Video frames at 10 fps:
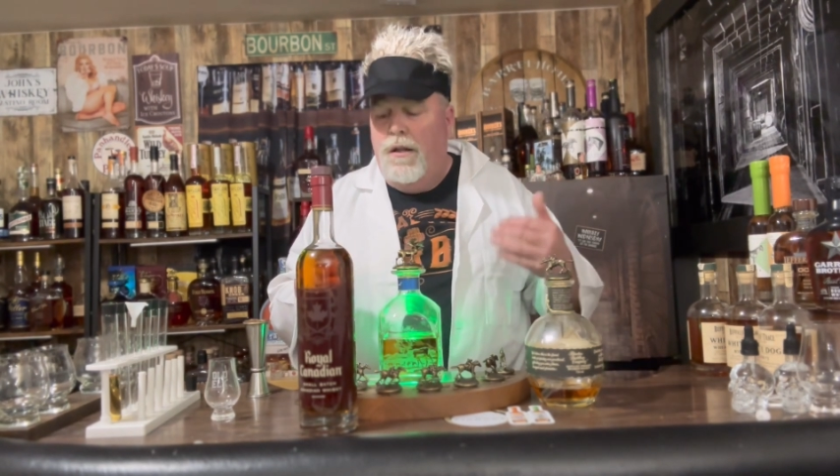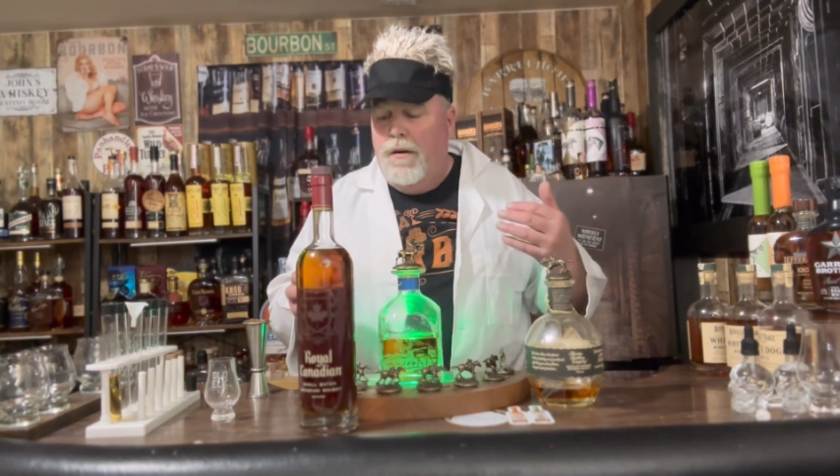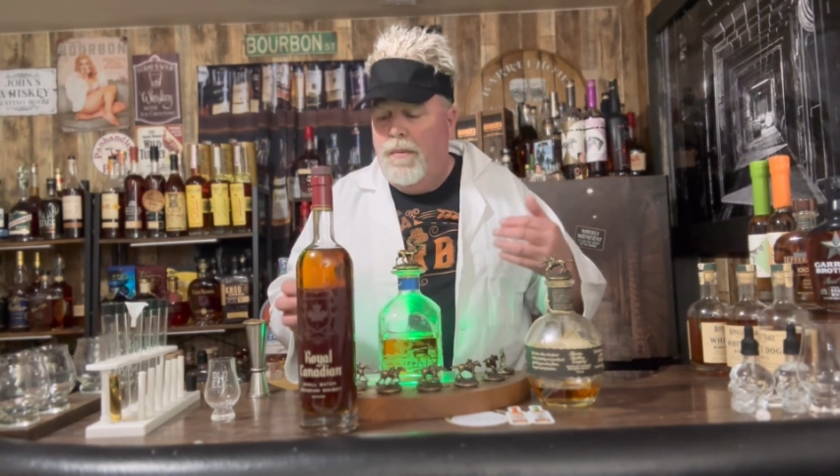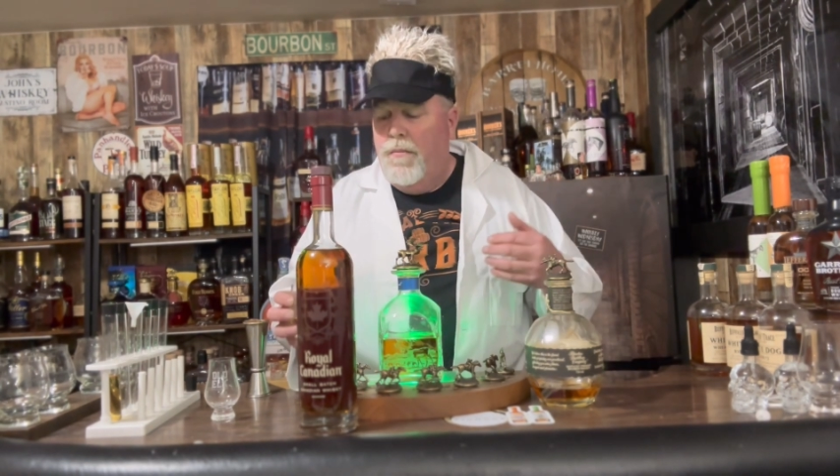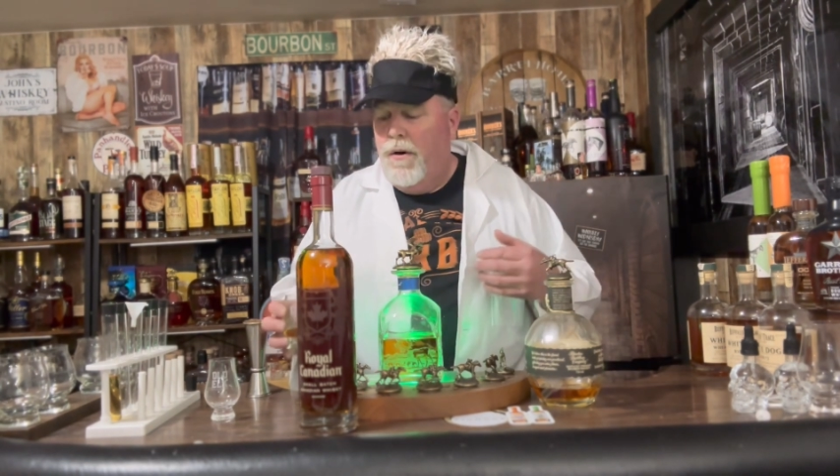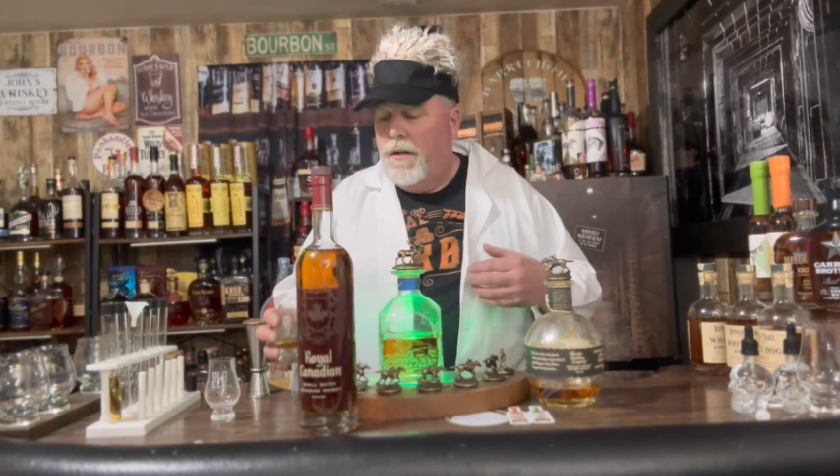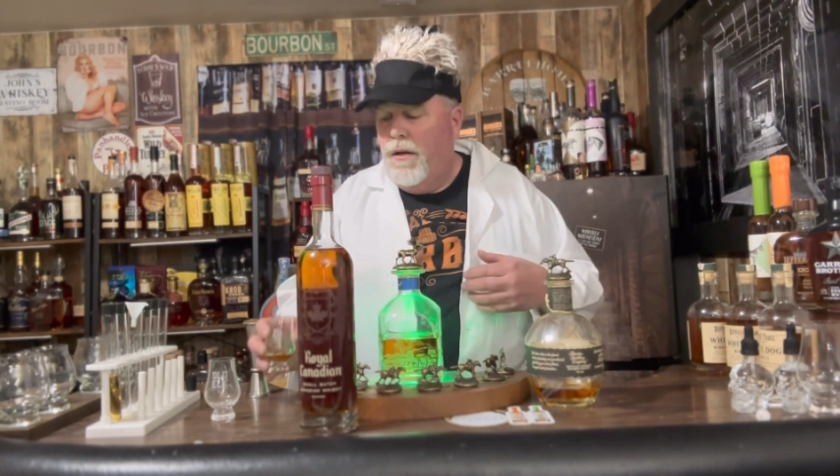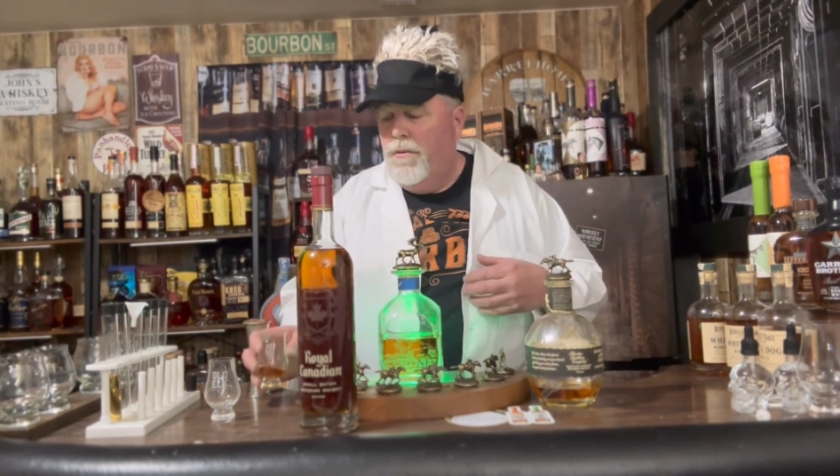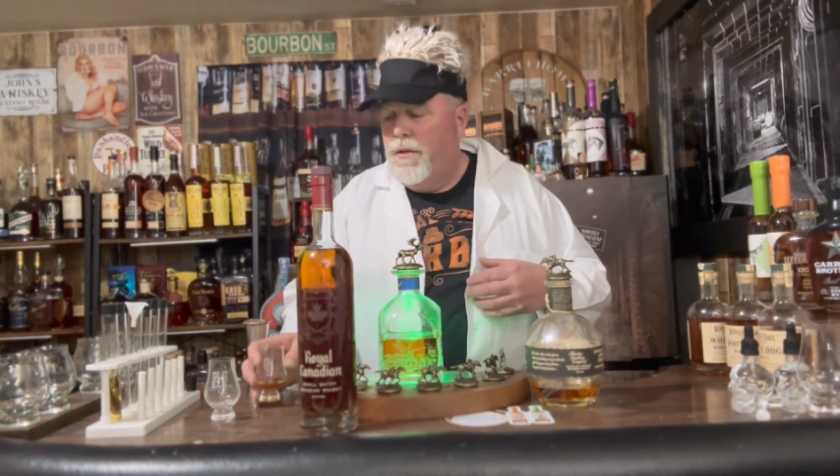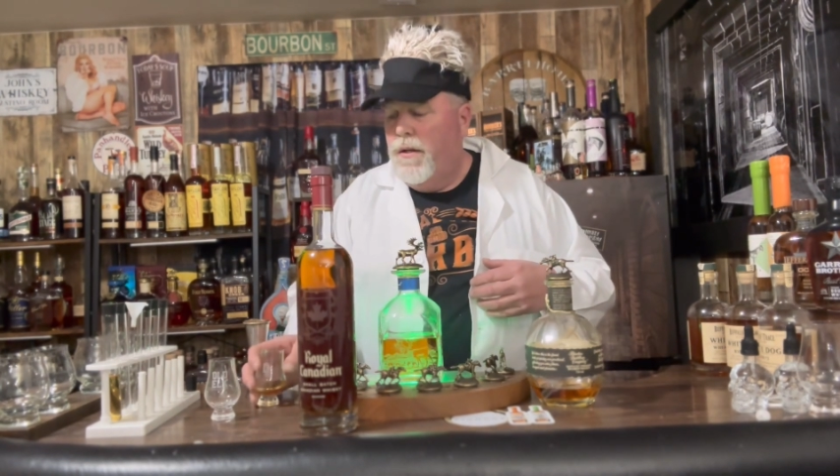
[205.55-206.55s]
little bit more
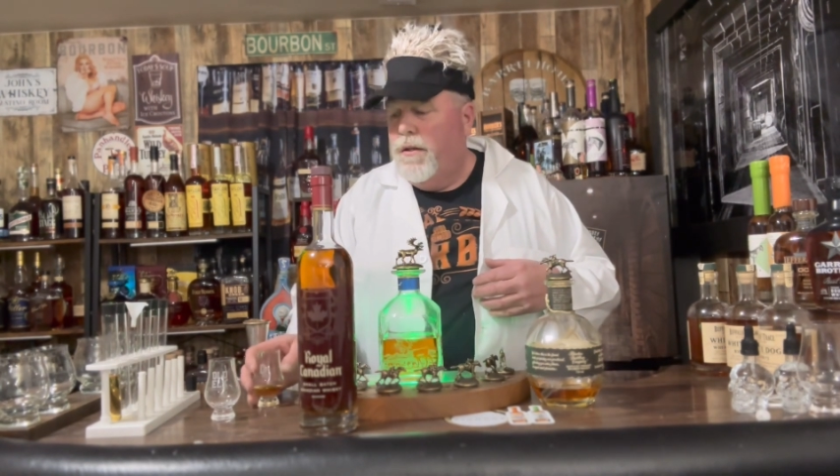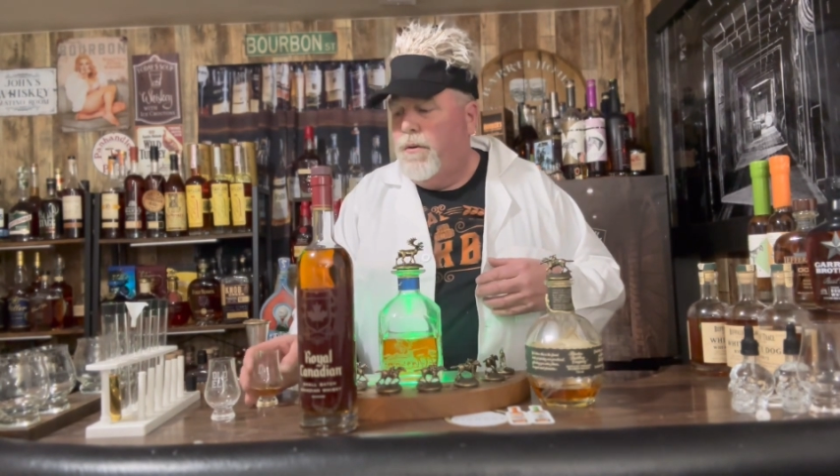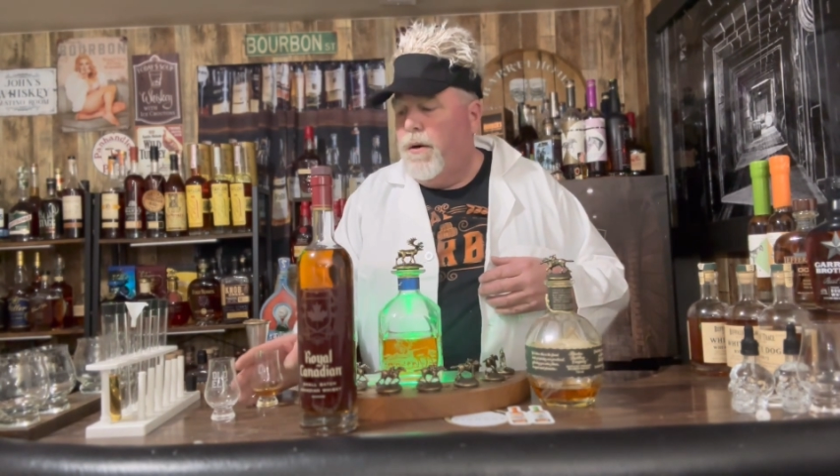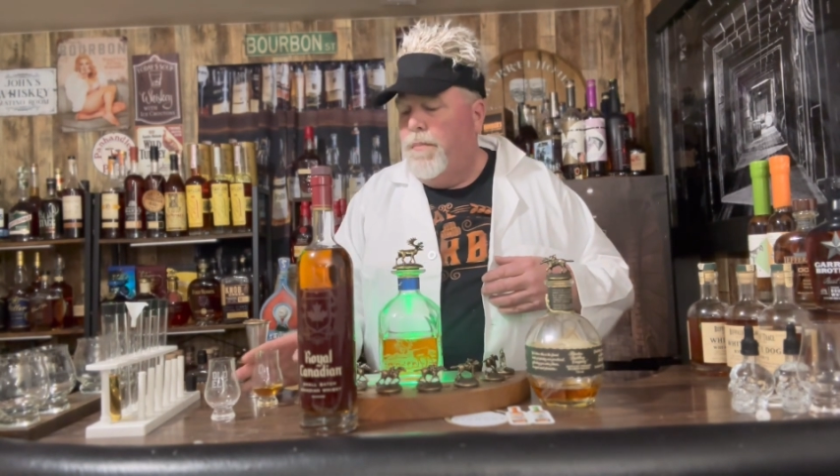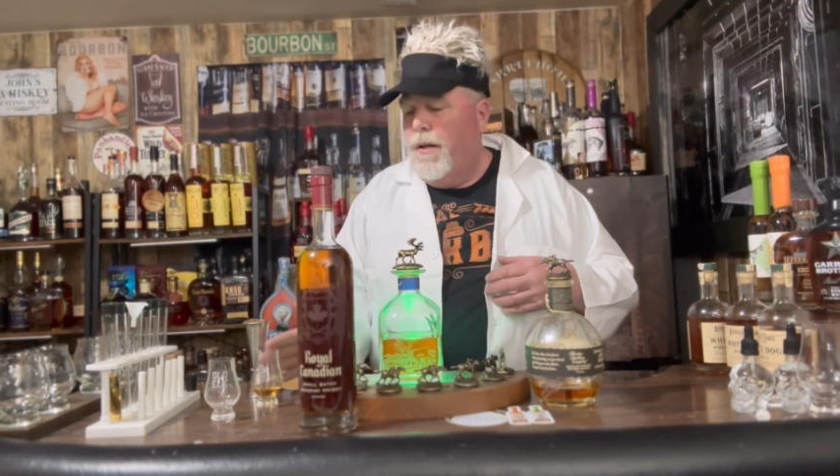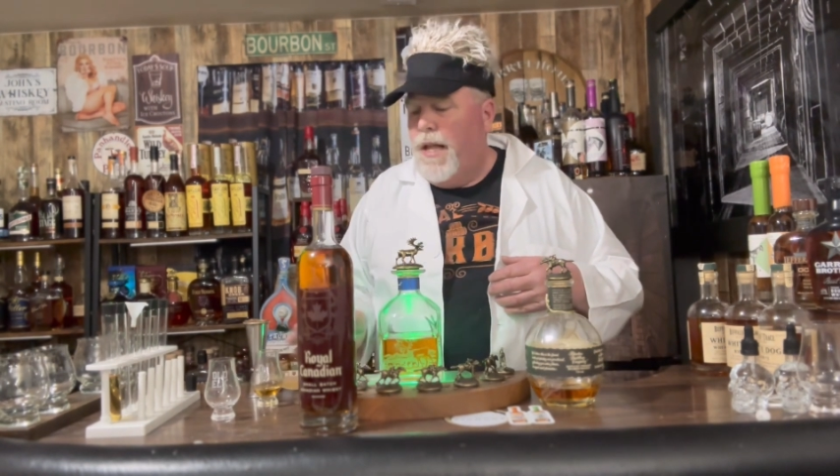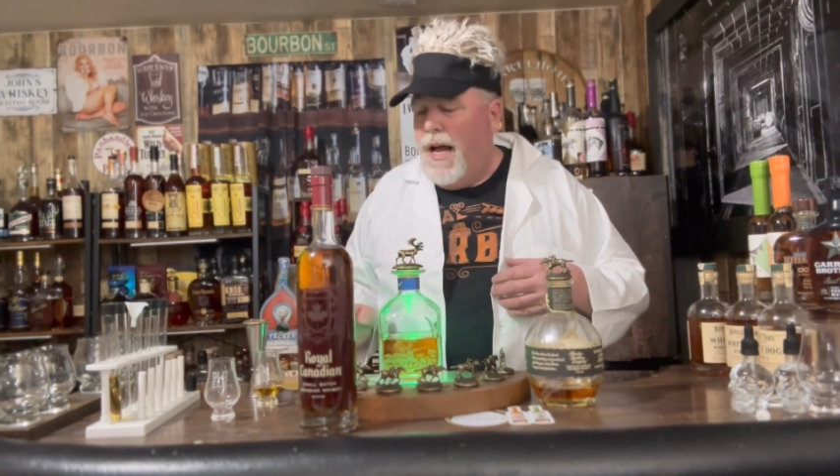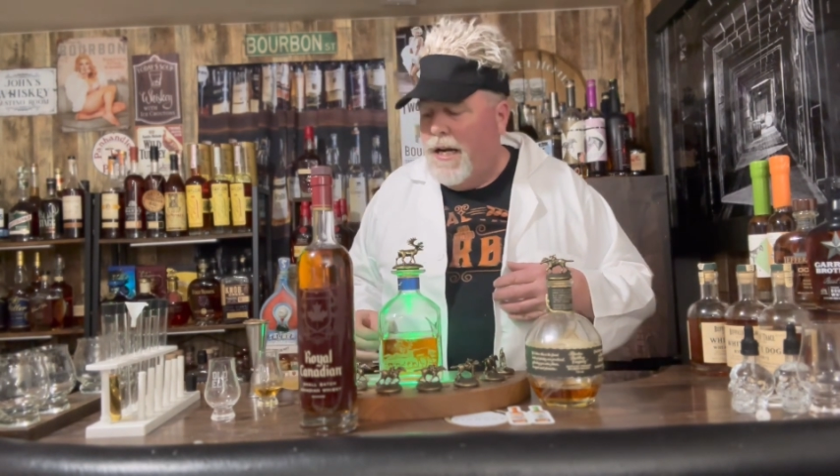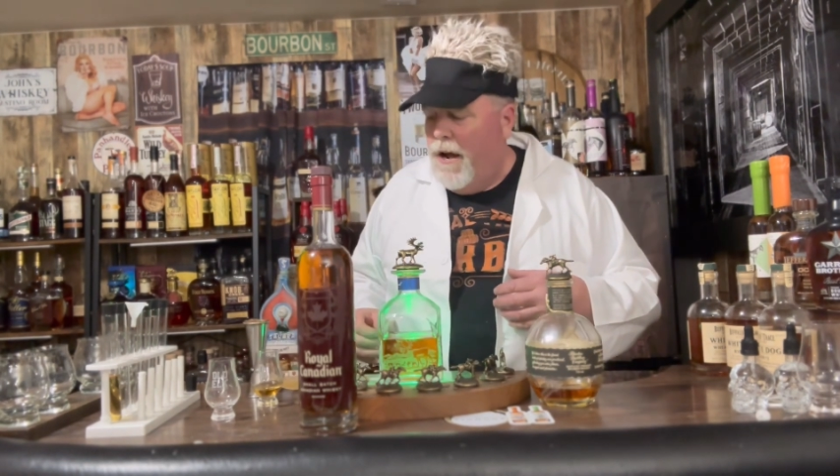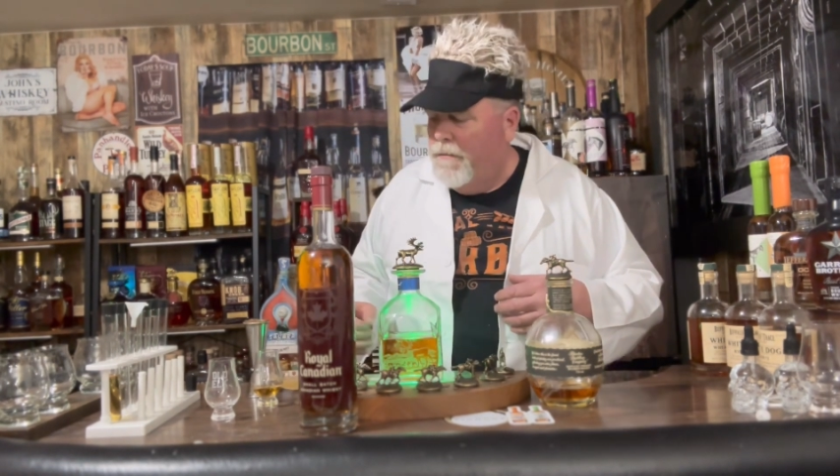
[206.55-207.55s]
toast. So we're gonna put
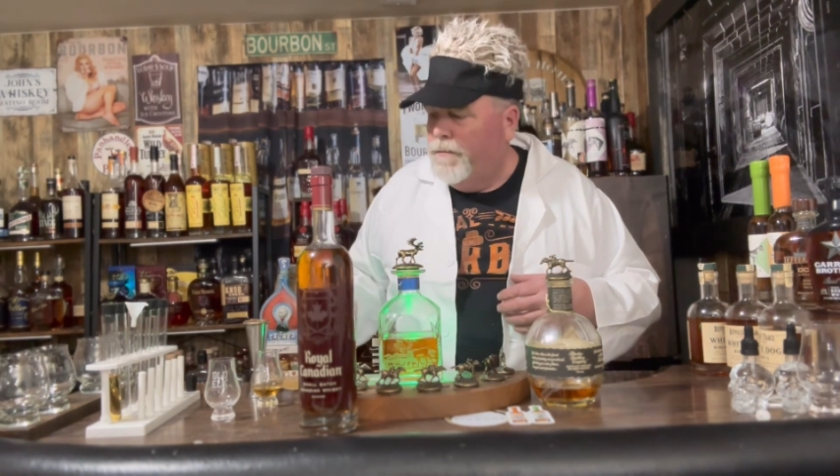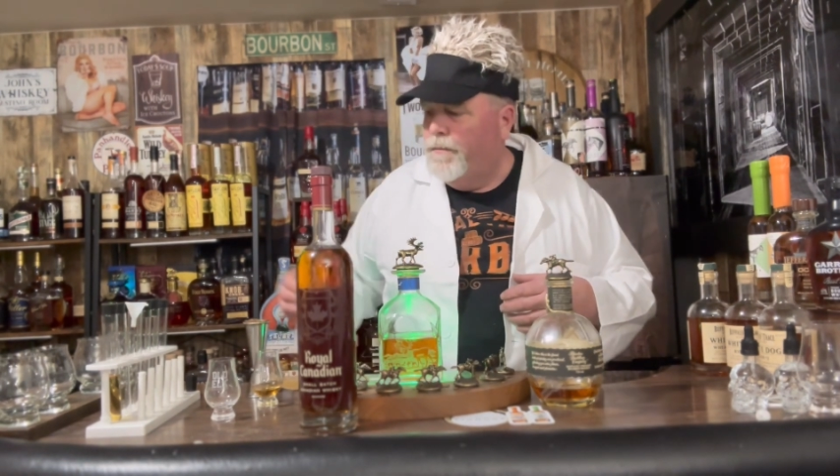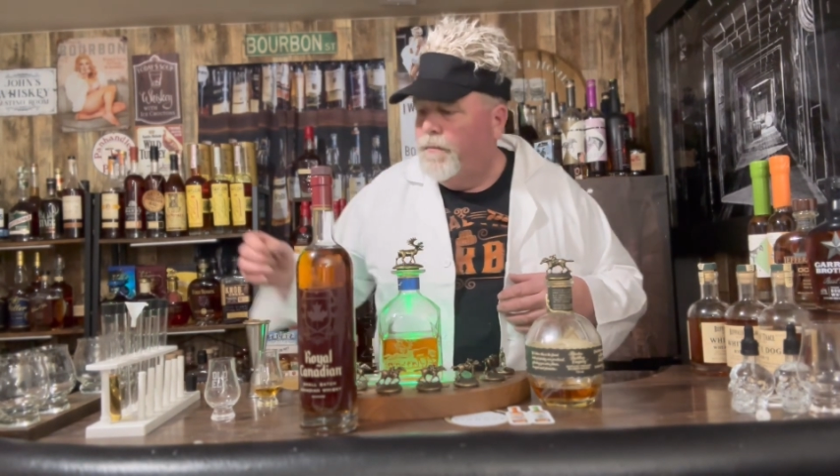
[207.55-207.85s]
that down,